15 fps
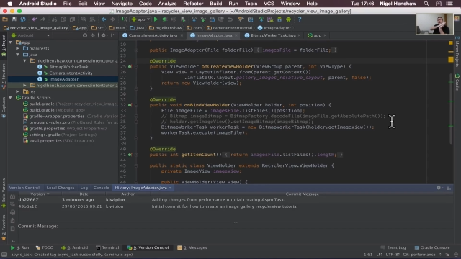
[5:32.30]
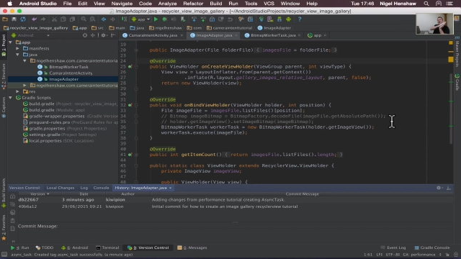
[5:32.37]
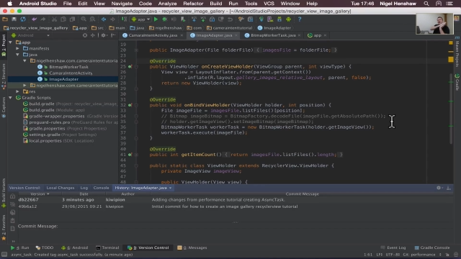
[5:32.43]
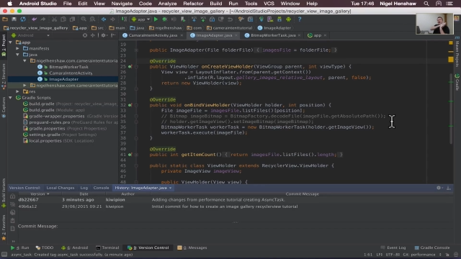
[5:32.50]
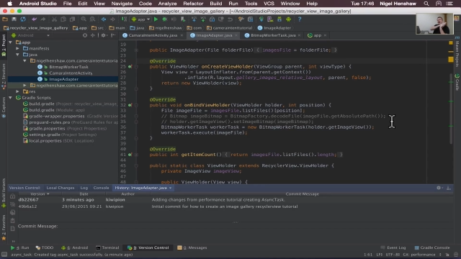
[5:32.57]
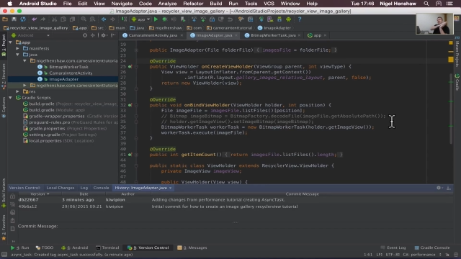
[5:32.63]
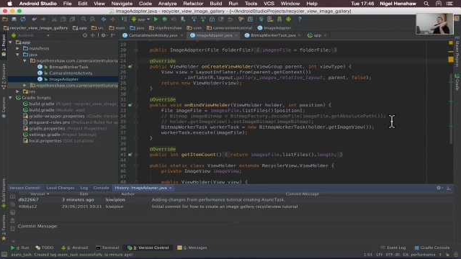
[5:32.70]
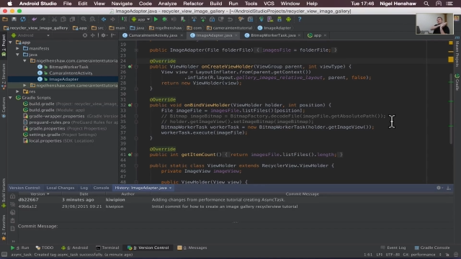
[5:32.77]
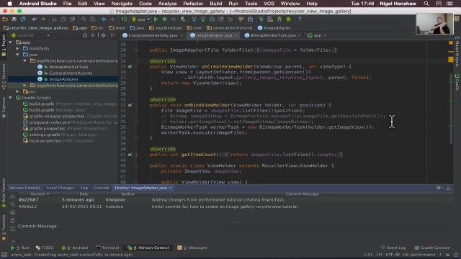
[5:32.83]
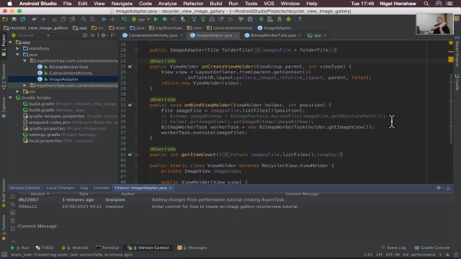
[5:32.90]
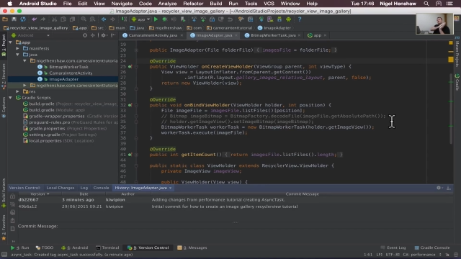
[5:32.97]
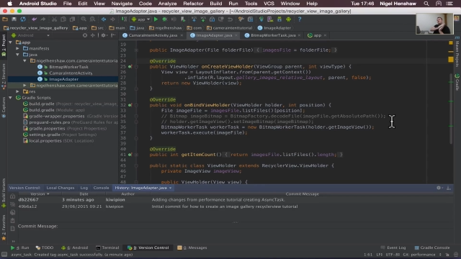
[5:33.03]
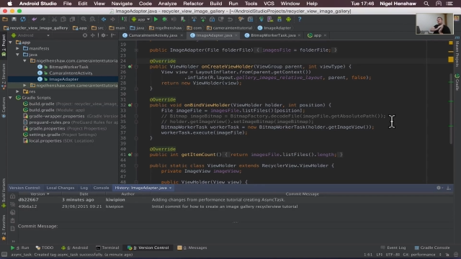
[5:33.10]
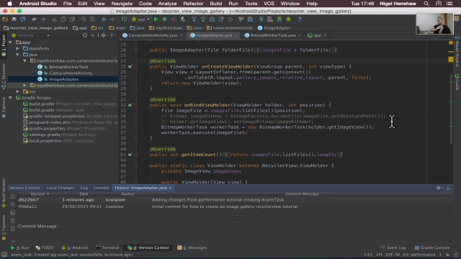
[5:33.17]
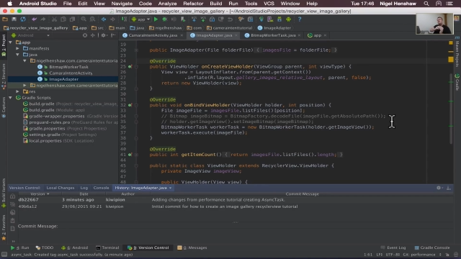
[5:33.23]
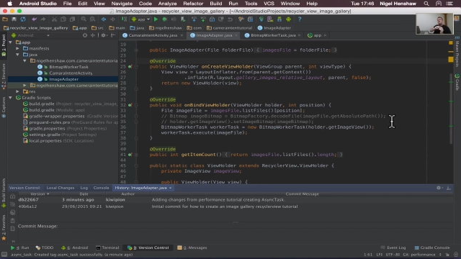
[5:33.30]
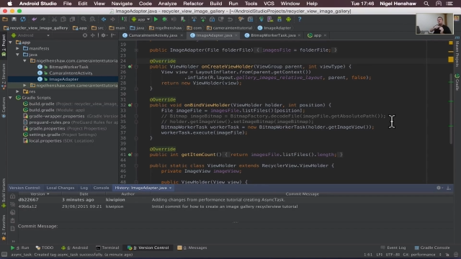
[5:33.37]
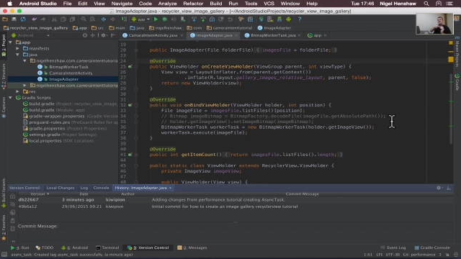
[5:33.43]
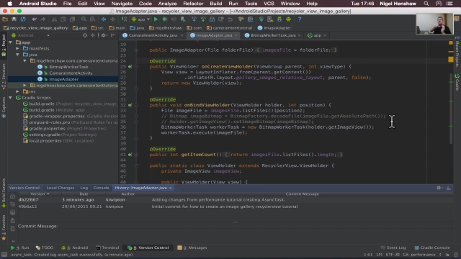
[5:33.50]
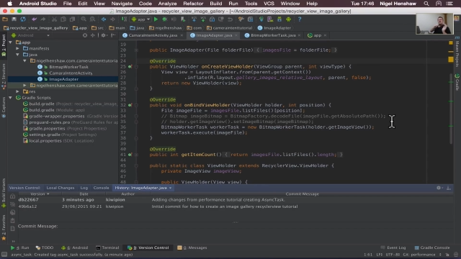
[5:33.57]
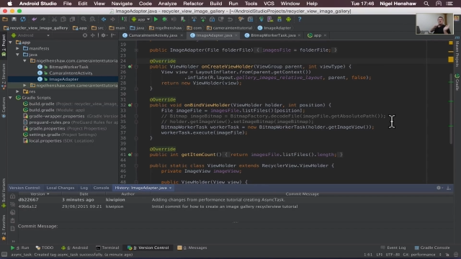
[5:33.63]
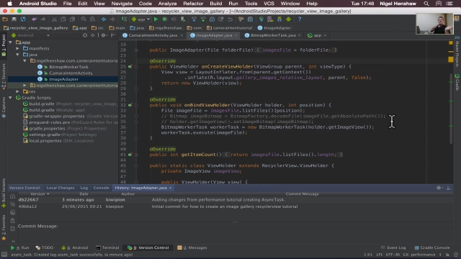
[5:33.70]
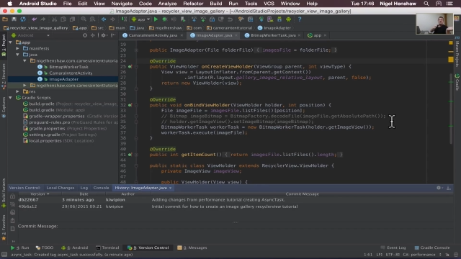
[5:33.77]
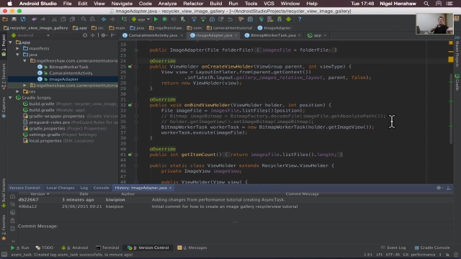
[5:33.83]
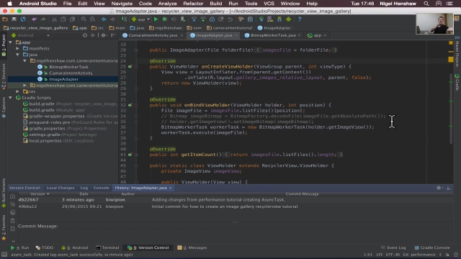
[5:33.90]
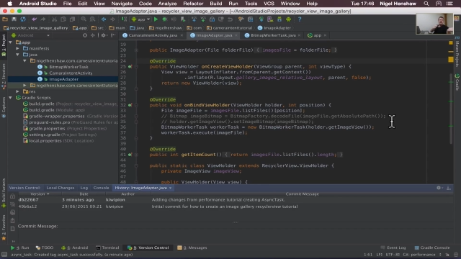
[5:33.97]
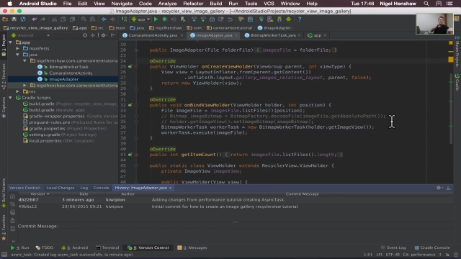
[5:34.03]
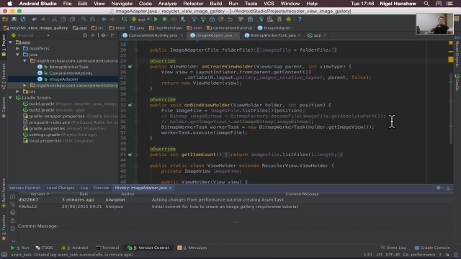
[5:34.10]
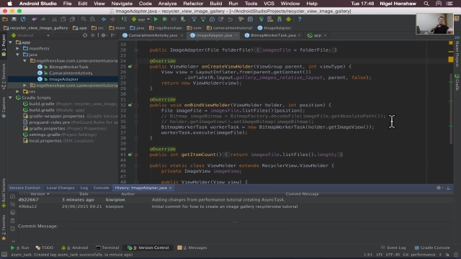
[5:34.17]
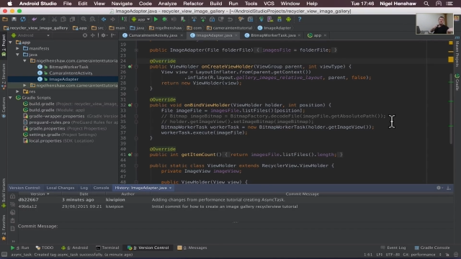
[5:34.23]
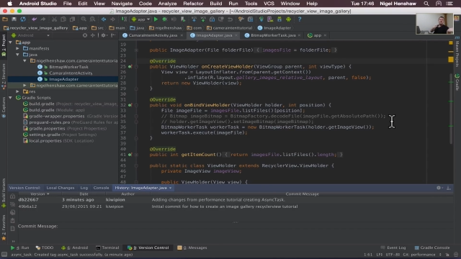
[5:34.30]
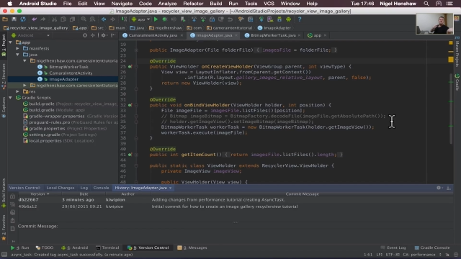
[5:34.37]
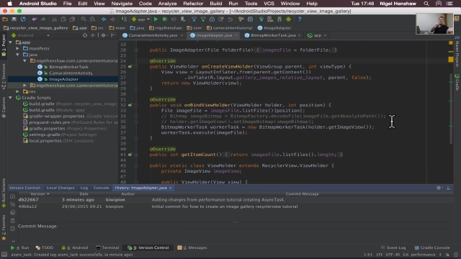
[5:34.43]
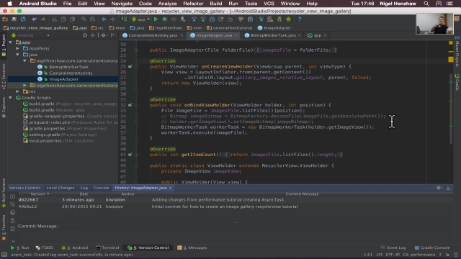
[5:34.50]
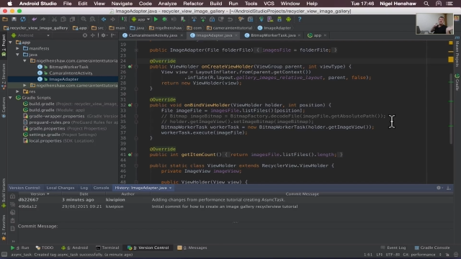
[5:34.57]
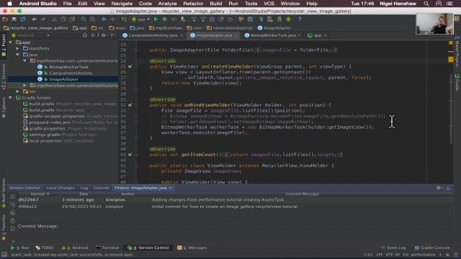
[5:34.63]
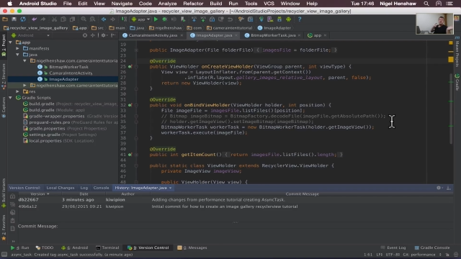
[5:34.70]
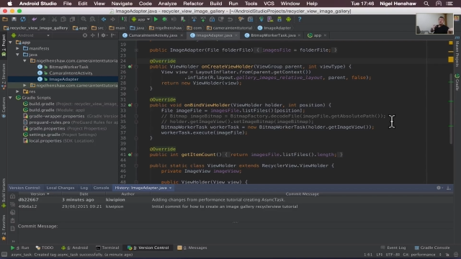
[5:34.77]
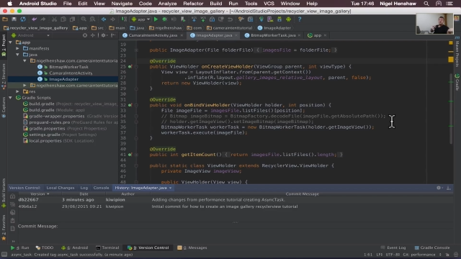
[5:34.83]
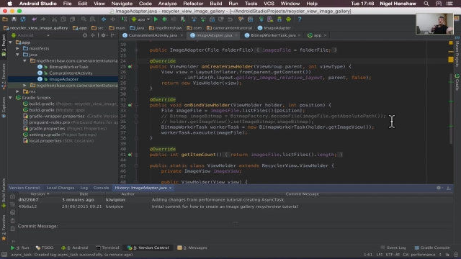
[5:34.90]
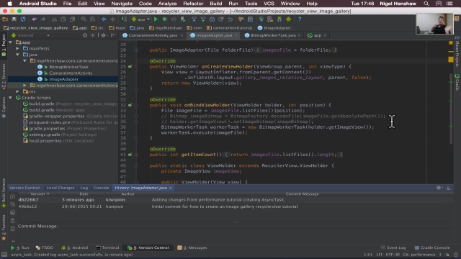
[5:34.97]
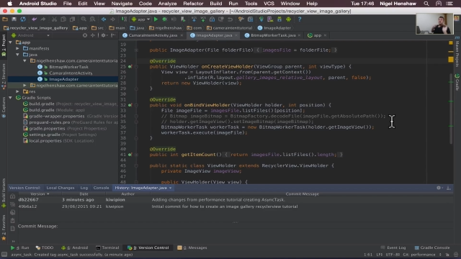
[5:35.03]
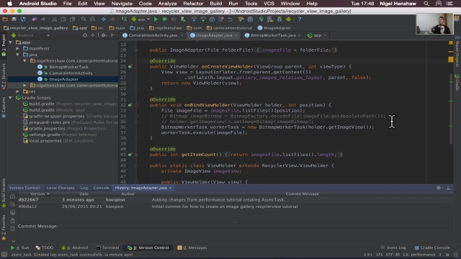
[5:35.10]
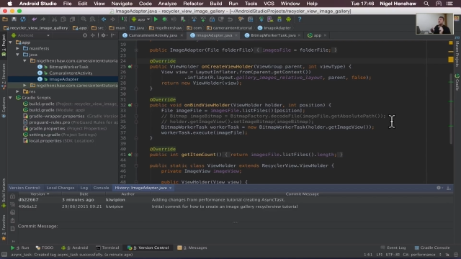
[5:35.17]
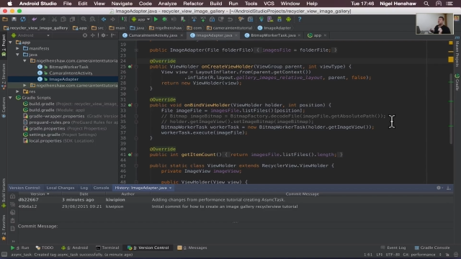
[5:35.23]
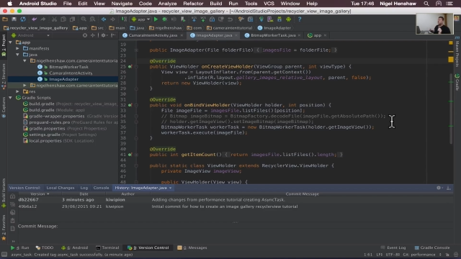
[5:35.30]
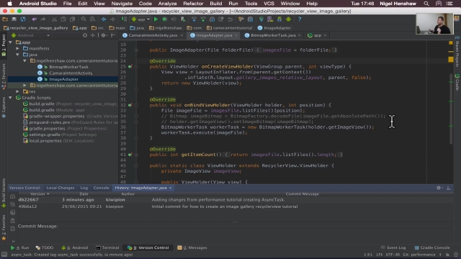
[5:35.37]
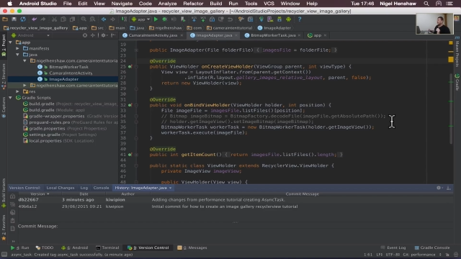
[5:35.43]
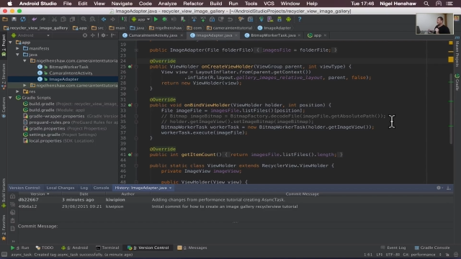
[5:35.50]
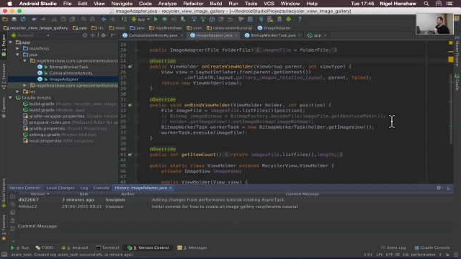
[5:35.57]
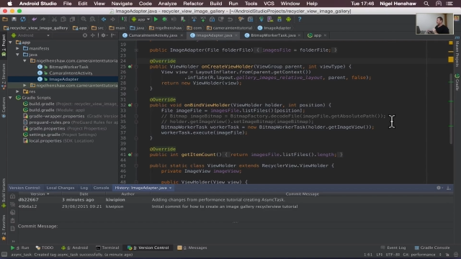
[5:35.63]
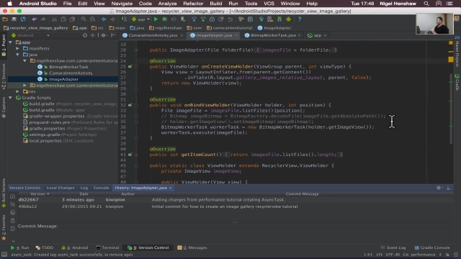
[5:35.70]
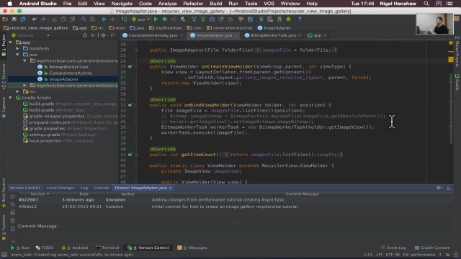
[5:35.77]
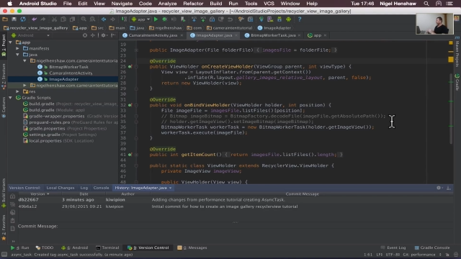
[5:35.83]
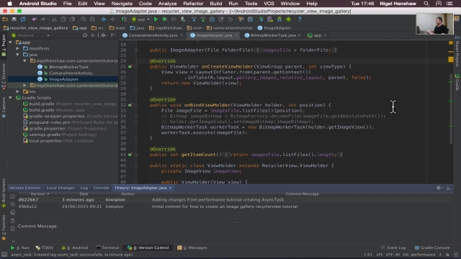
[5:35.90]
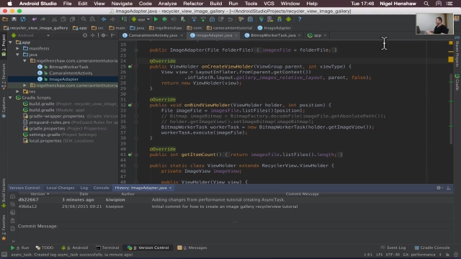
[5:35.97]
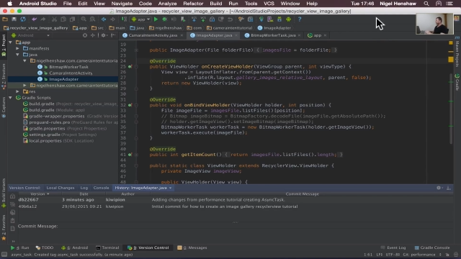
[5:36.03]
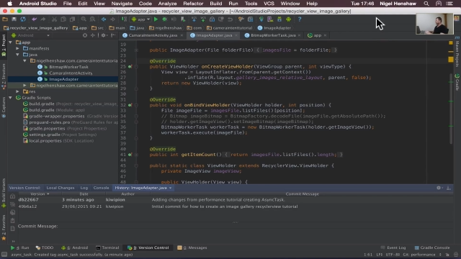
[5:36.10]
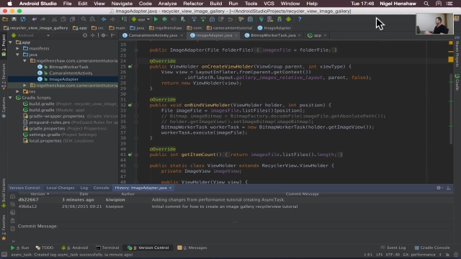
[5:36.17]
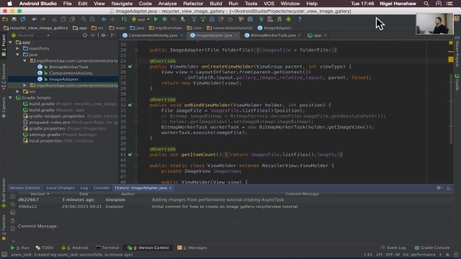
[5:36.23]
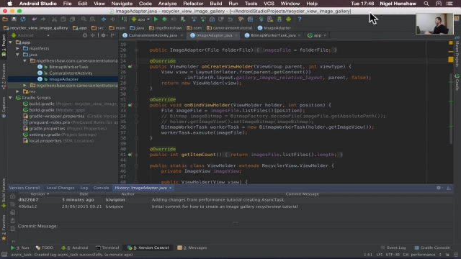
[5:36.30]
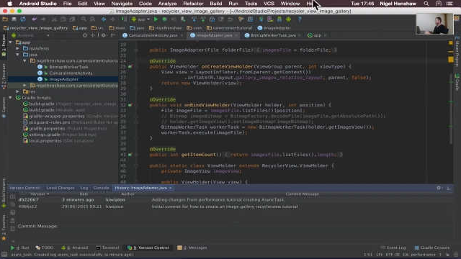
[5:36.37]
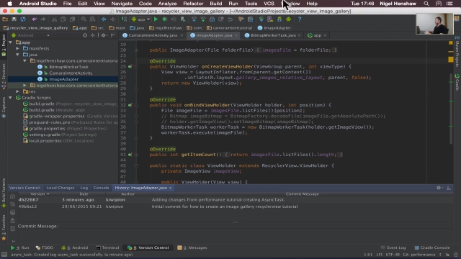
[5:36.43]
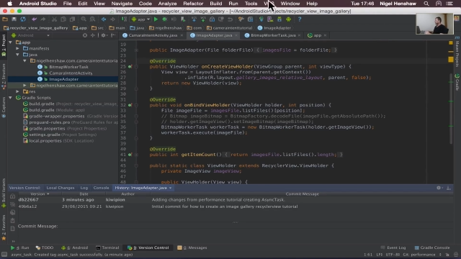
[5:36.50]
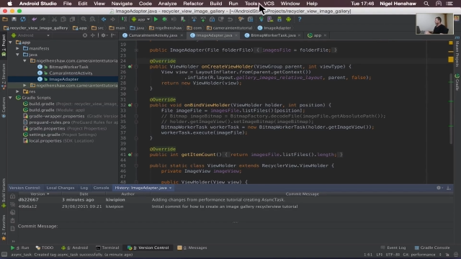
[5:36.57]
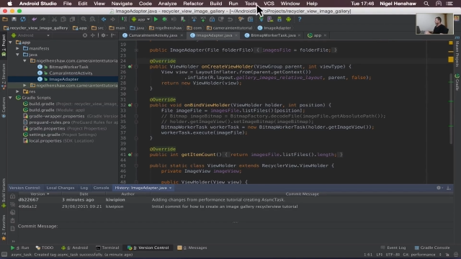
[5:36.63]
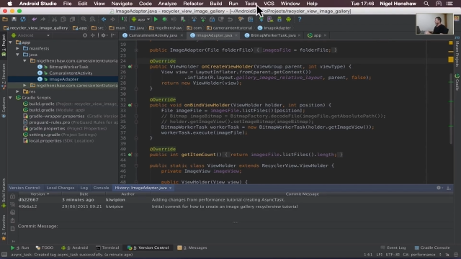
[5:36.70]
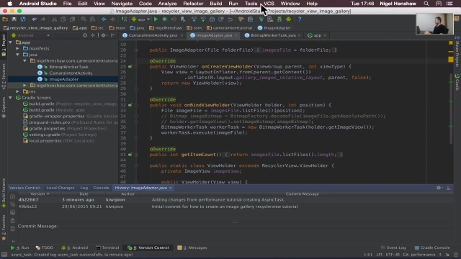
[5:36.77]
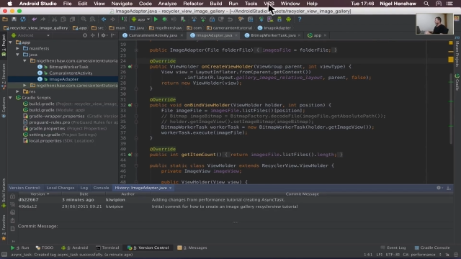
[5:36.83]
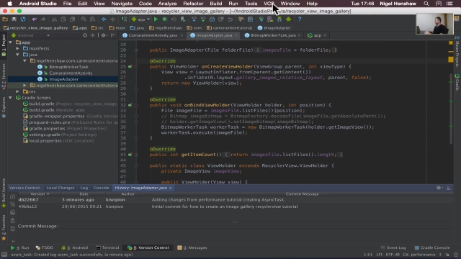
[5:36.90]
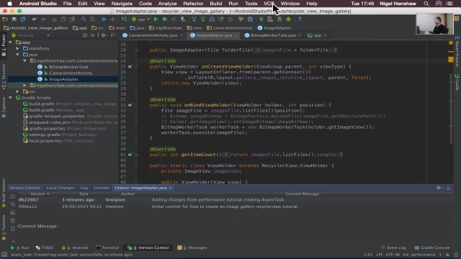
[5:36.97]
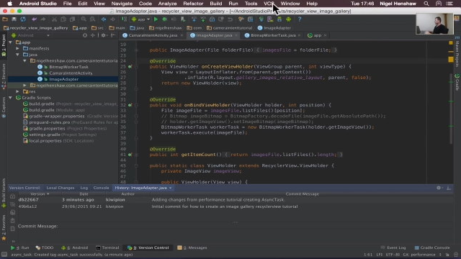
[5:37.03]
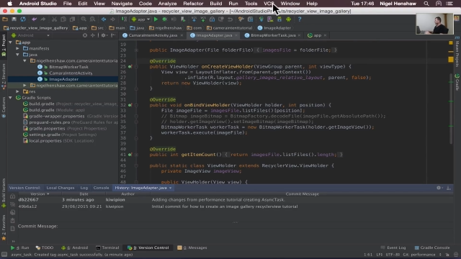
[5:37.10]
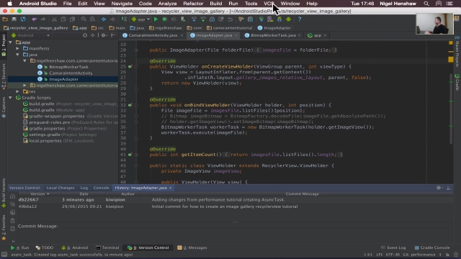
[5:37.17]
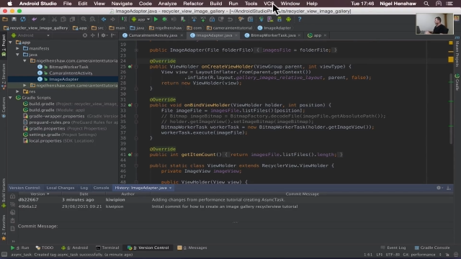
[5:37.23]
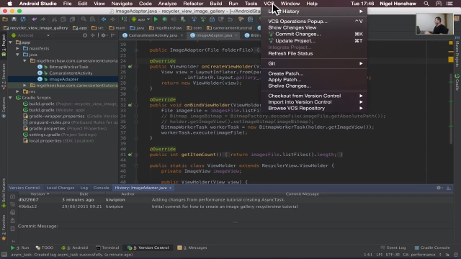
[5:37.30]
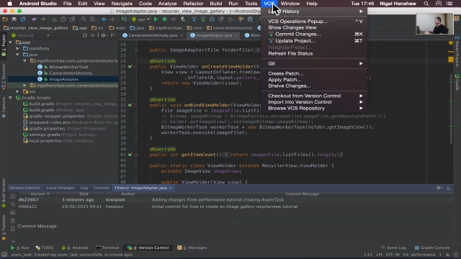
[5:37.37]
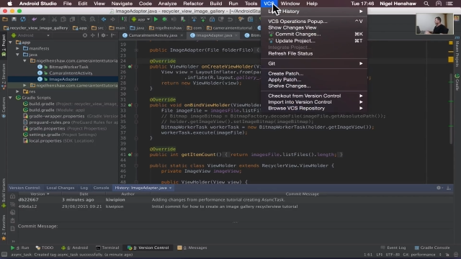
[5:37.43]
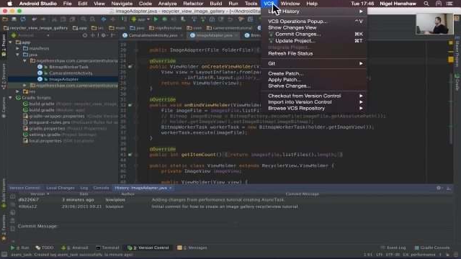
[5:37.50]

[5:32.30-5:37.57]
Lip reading: Nobody's mouth can be seen.